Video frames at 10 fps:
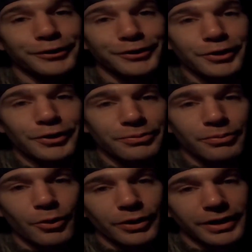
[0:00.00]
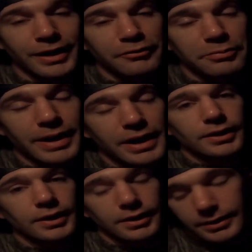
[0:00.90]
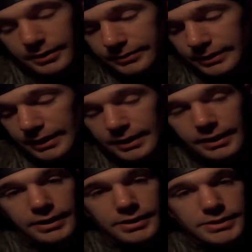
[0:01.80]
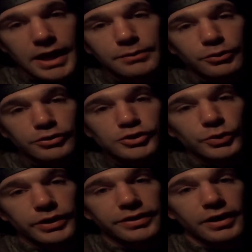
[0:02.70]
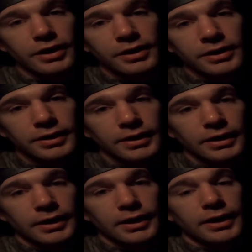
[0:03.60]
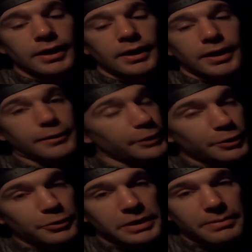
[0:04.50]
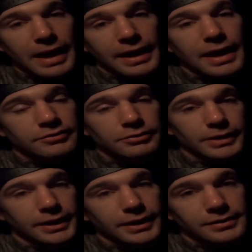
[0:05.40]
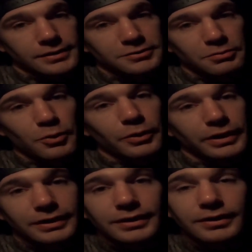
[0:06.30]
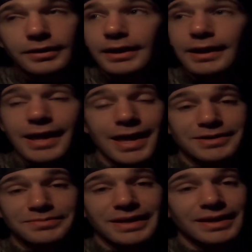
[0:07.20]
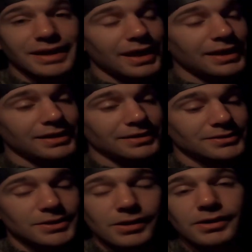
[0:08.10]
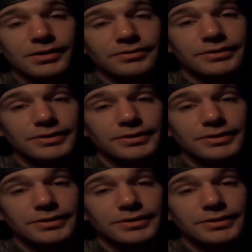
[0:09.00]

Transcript: Good morning, everybody. It is April the 23rd, and we're gonna get back after him again this morning. It has been a tough